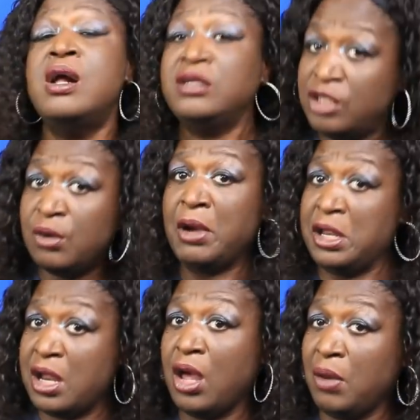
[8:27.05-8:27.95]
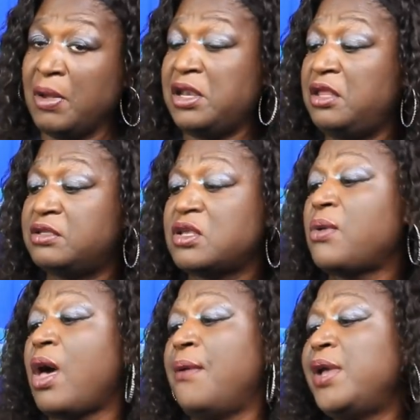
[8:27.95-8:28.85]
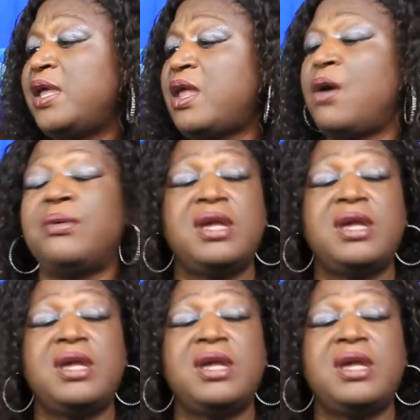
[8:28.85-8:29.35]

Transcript: You ain't the only one either. So go ahead on,